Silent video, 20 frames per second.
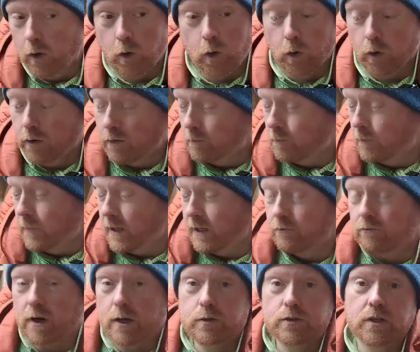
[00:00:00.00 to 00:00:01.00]
Oh, me
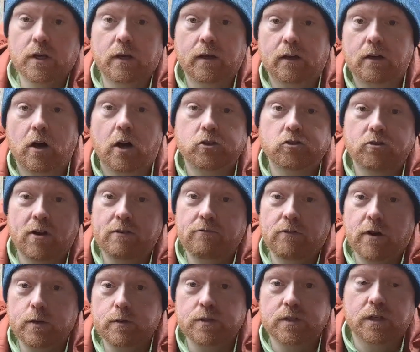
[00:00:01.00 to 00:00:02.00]
router, got a Trend
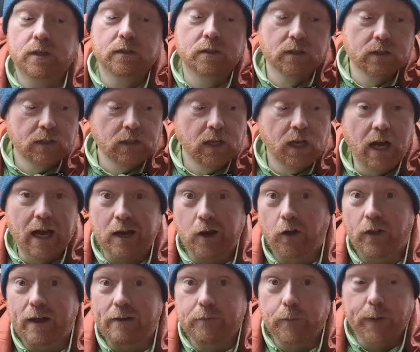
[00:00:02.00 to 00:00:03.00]
router. I
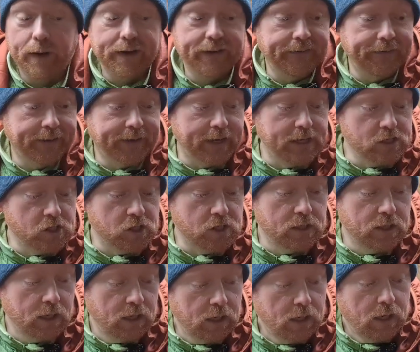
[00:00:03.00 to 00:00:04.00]
got that when I did the
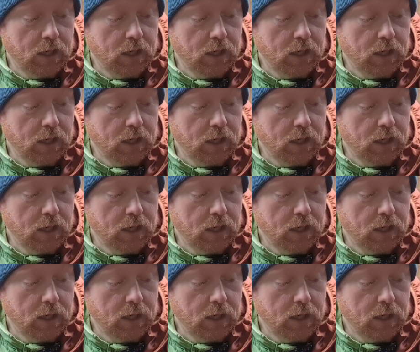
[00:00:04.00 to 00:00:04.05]
kitchen.